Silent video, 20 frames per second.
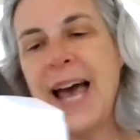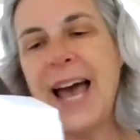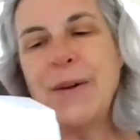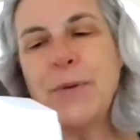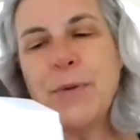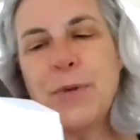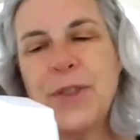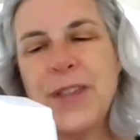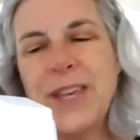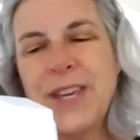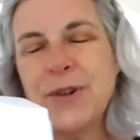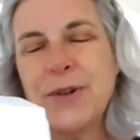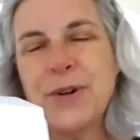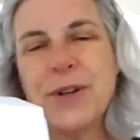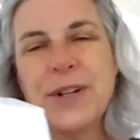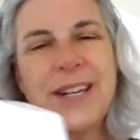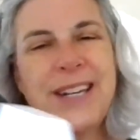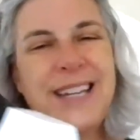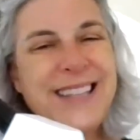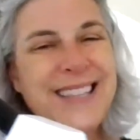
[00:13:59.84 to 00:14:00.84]
don't think you're going
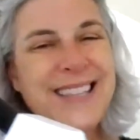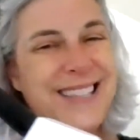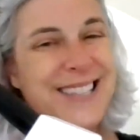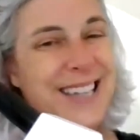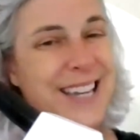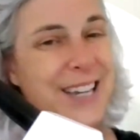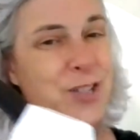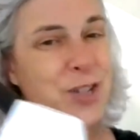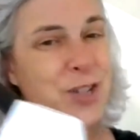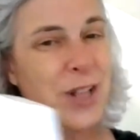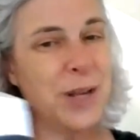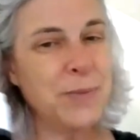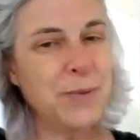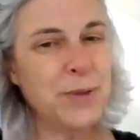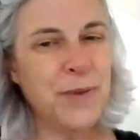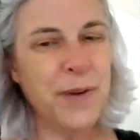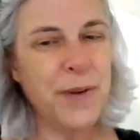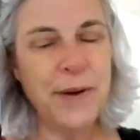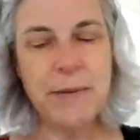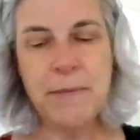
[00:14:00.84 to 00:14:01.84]
to need the stage
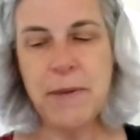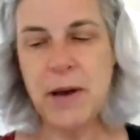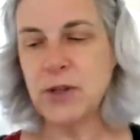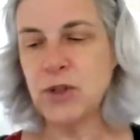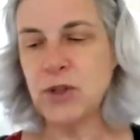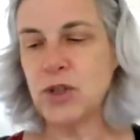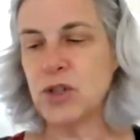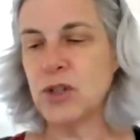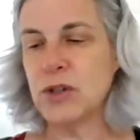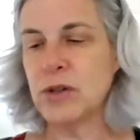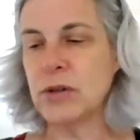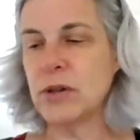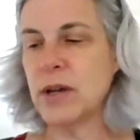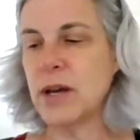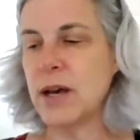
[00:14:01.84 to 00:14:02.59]
clips very much.